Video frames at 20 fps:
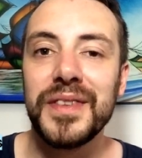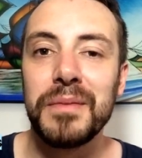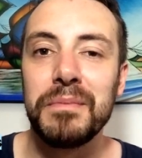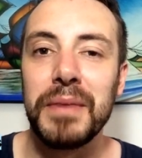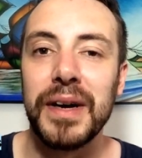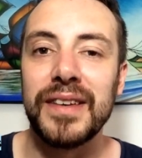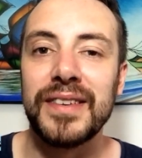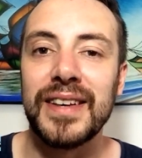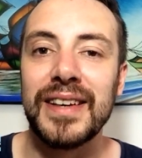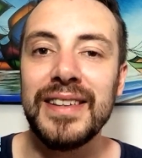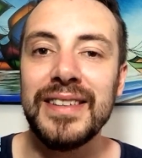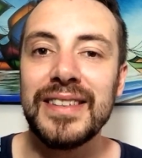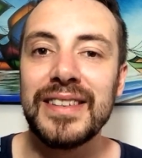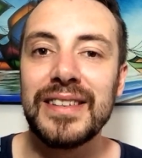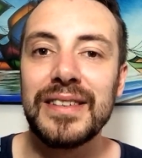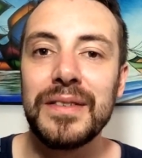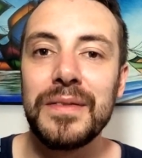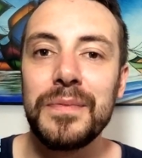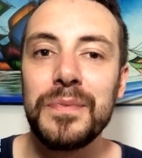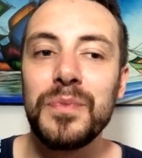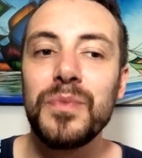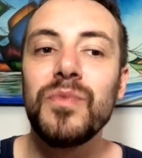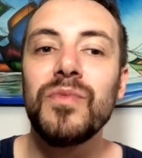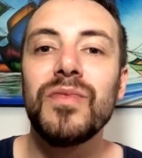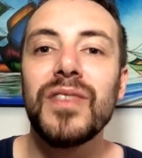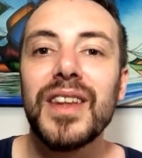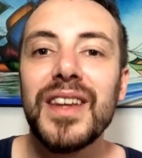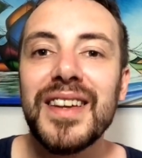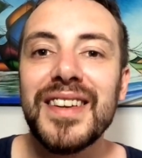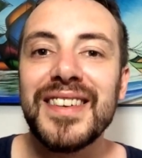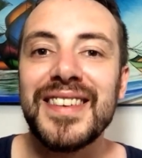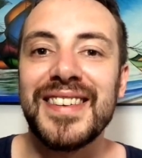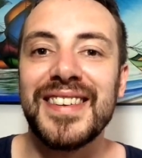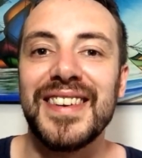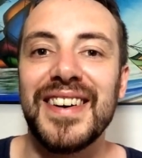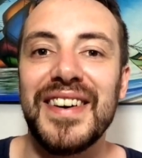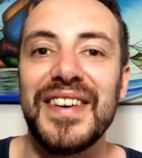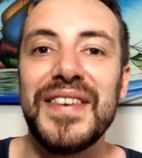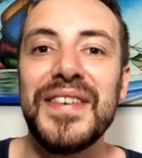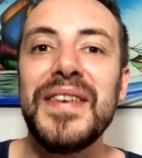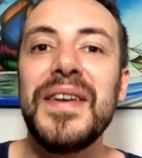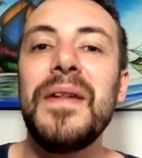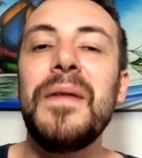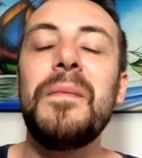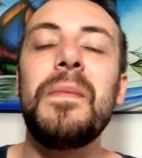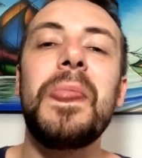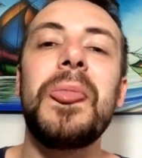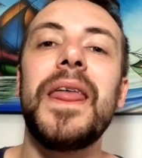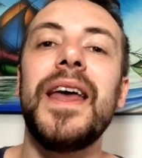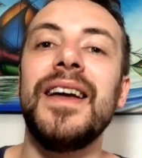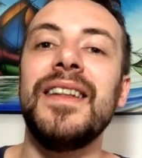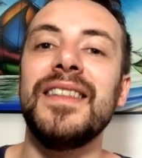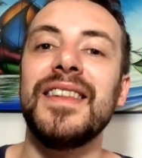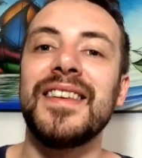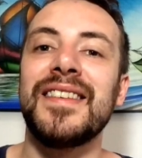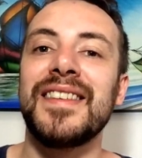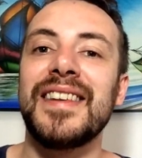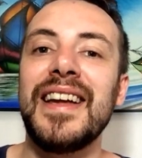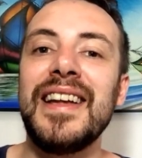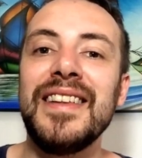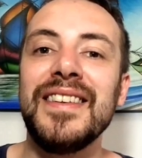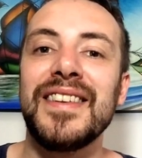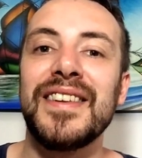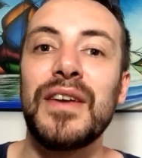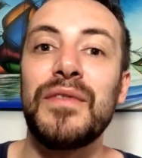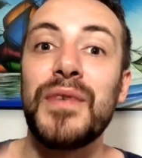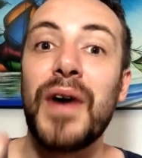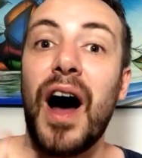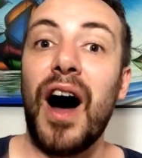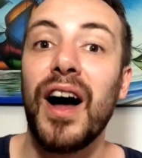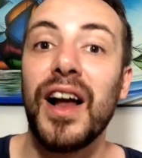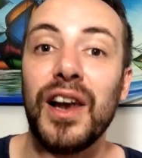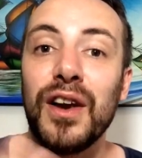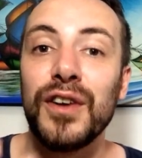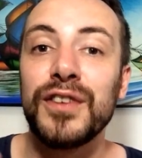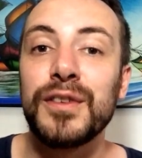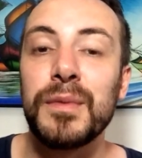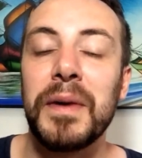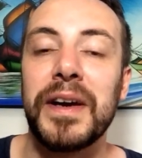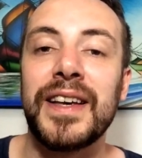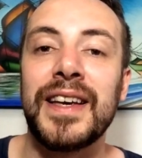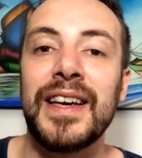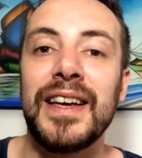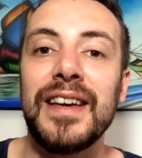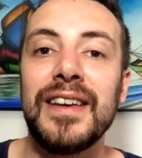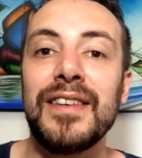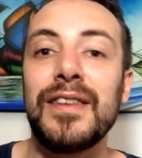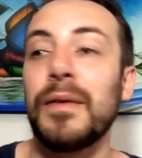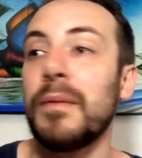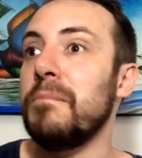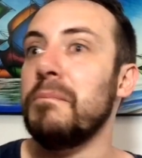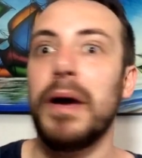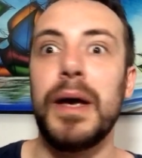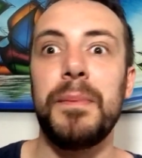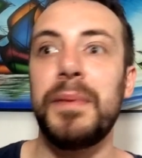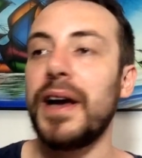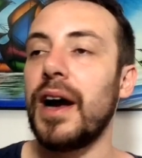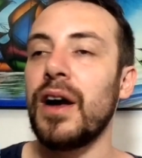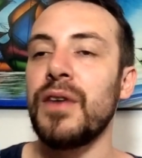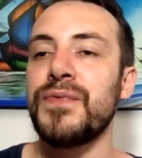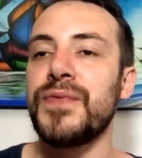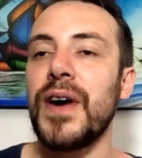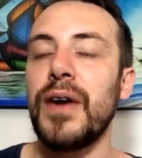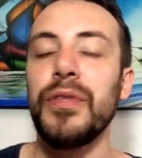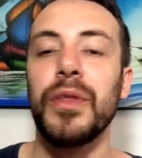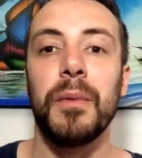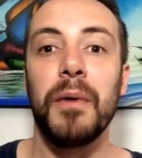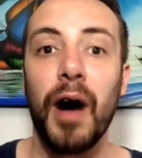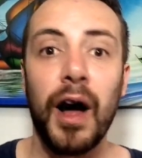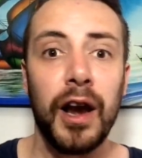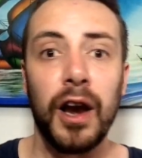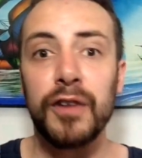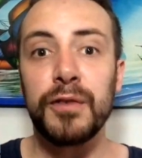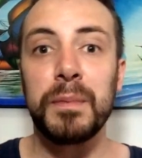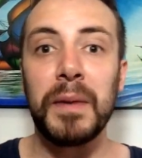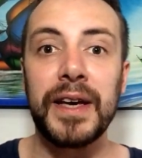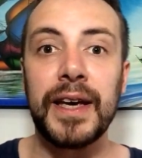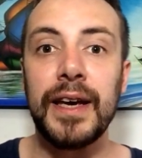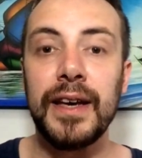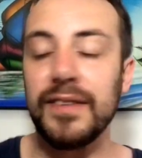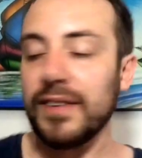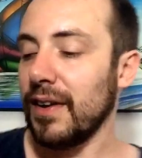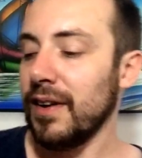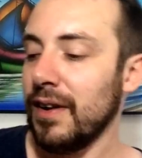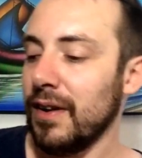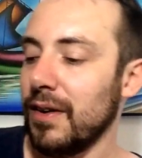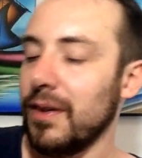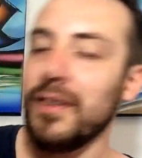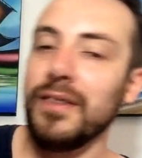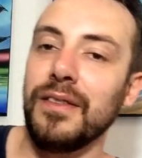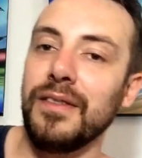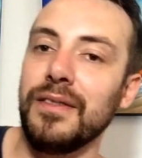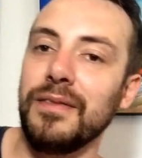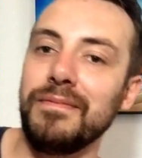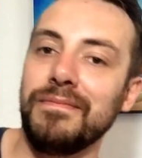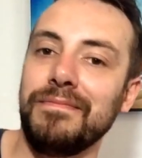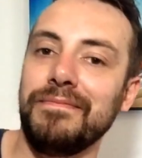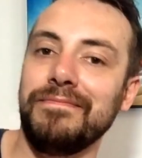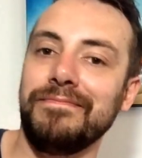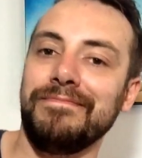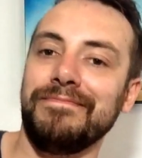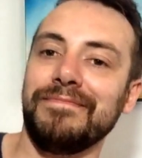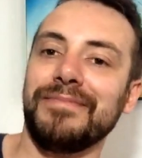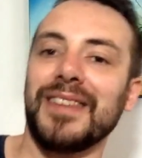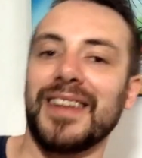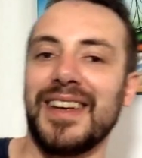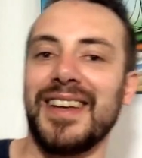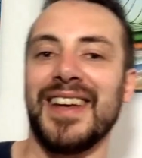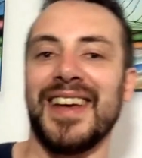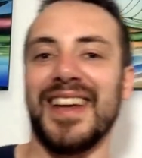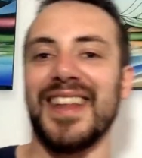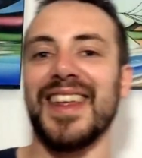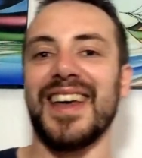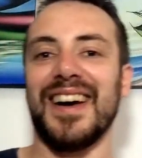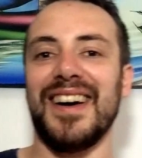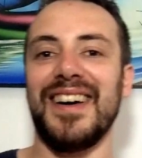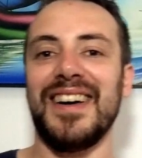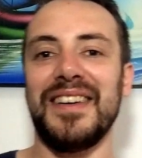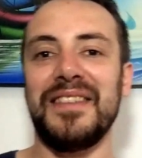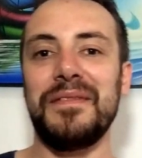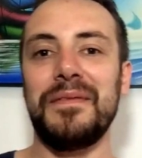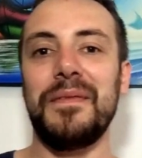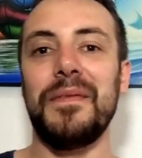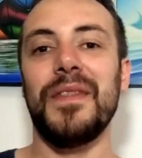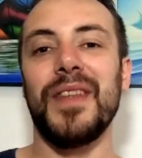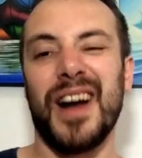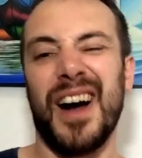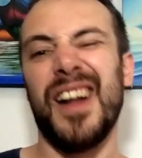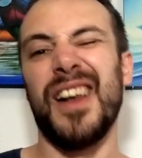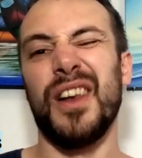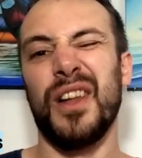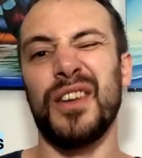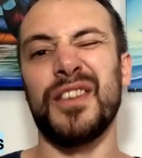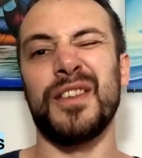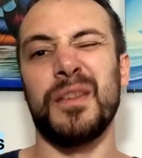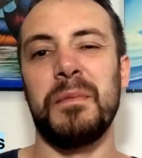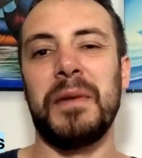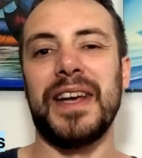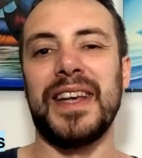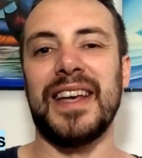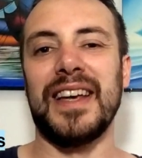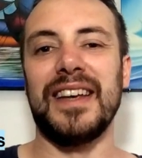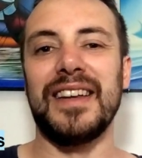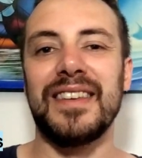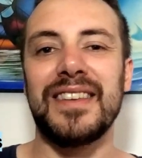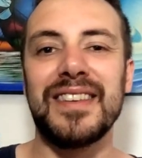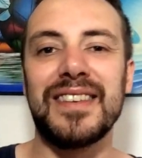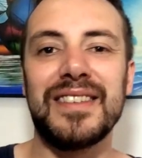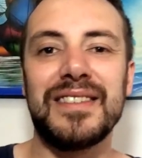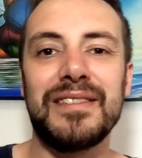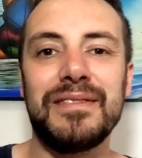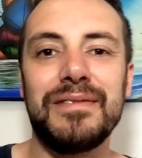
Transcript: Make sense? So, in the sense of I lost my keys, maybe I found them. I lost my keys. Oh, here they are. I lost my keys.